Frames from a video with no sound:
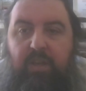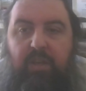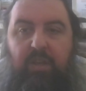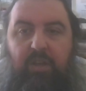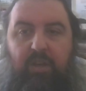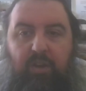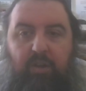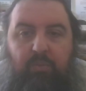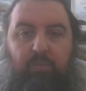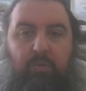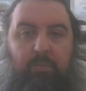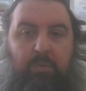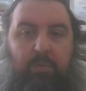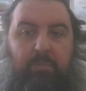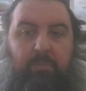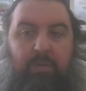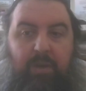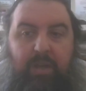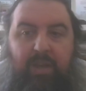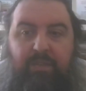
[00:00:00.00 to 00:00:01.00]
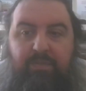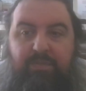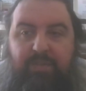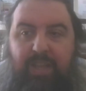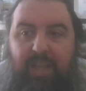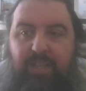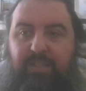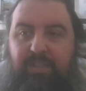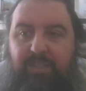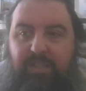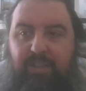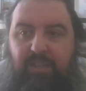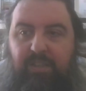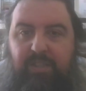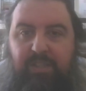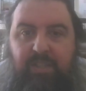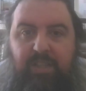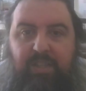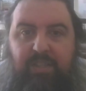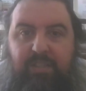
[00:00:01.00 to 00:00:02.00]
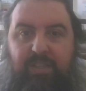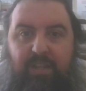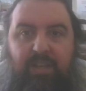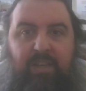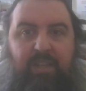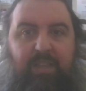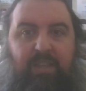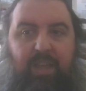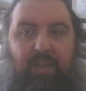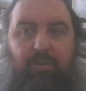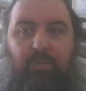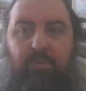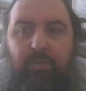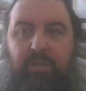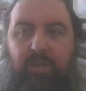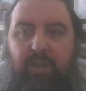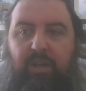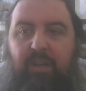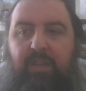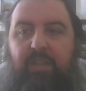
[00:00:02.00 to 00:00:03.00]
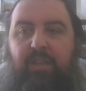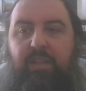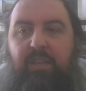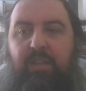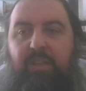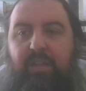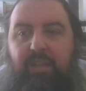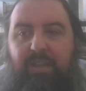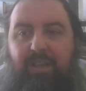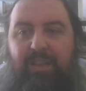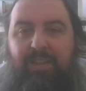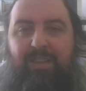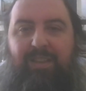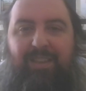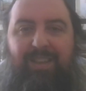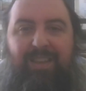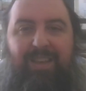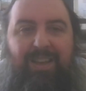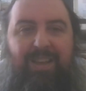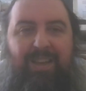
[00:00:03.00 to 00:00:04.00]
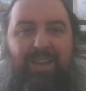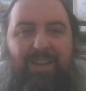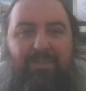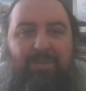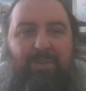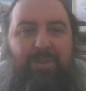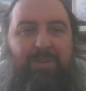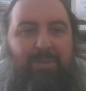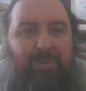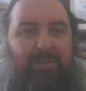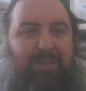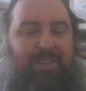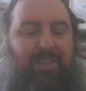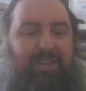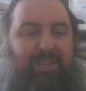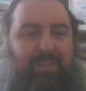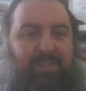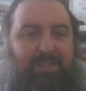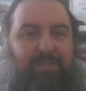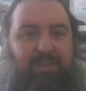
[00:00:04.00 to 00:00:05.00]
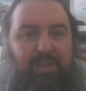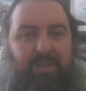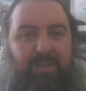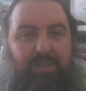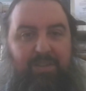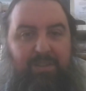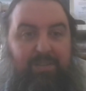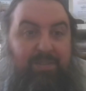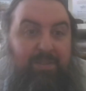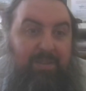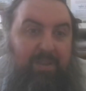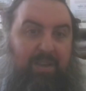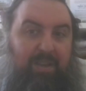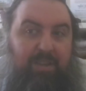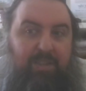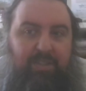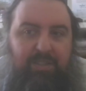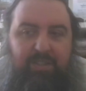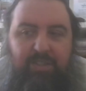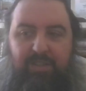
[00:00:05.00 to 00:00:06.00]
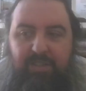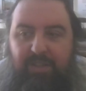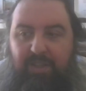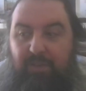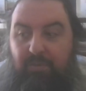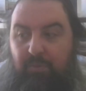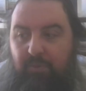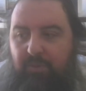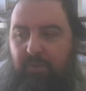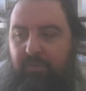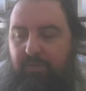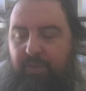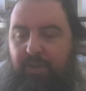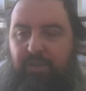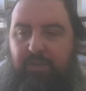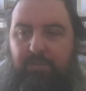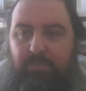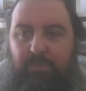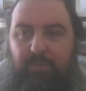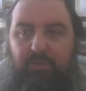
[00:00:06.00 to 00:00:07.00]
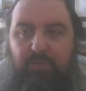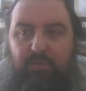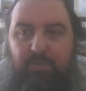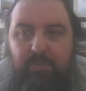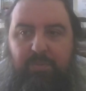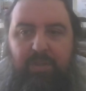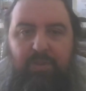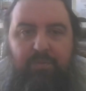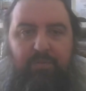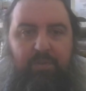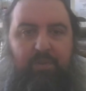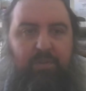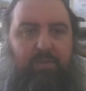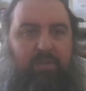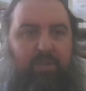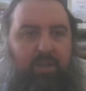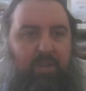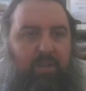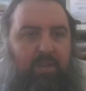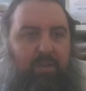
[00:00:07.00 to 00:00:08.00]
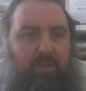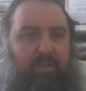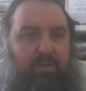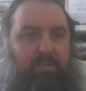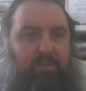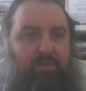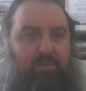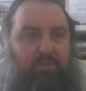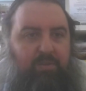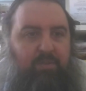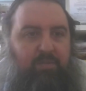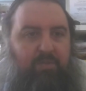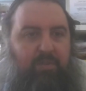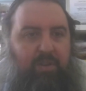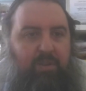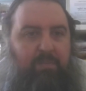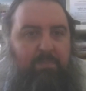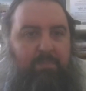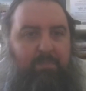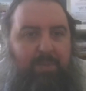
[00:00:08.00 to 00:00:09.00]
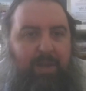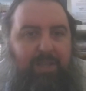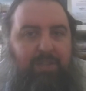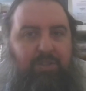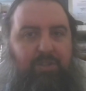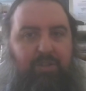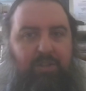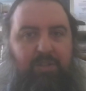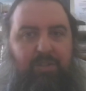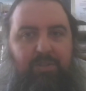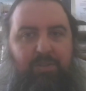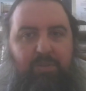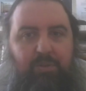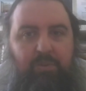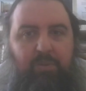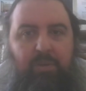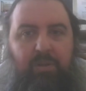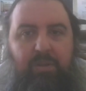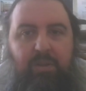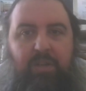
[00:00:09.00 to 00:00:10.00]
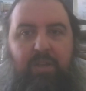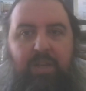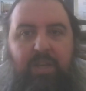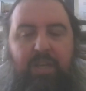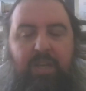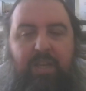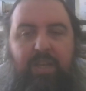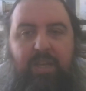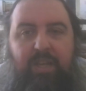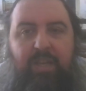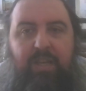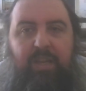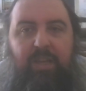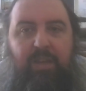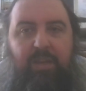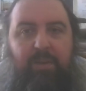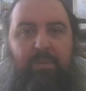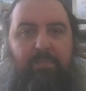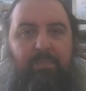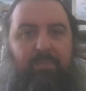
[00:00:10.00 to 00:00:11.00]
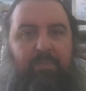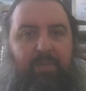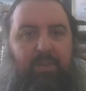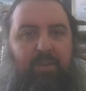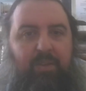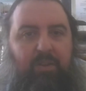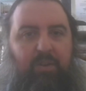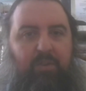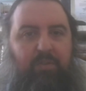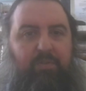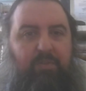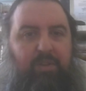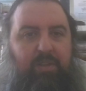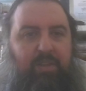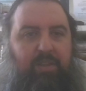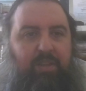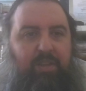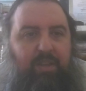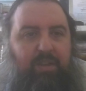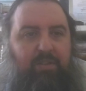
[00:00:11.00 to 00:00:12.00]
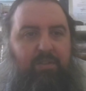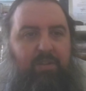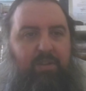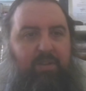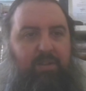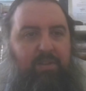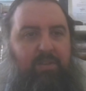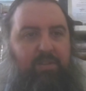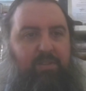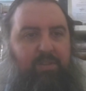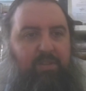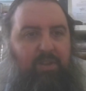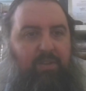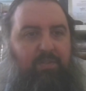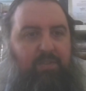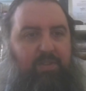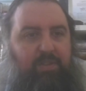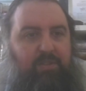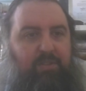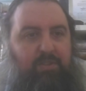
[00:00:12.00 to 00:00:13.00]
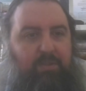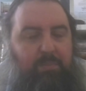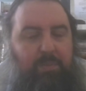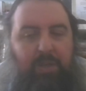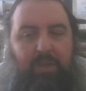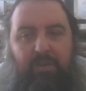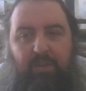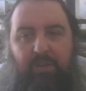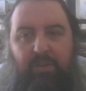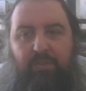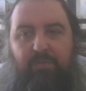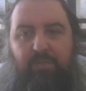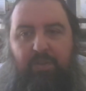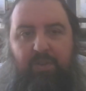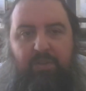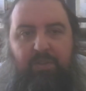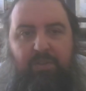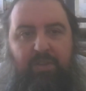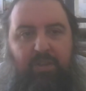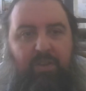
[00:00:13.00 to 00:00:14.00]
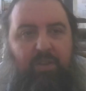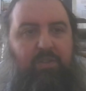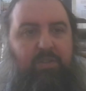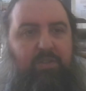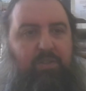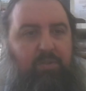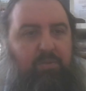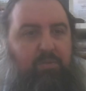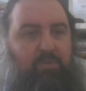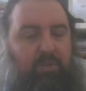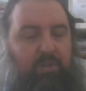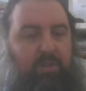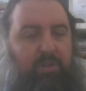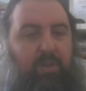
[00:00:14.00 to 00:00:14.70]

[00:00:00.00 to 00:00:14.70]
a woman might have 10 sons, and then suddenly they all die, and wonder why that is, because they were all the firstborns from different bachelors who were offering their services to be a father to her children.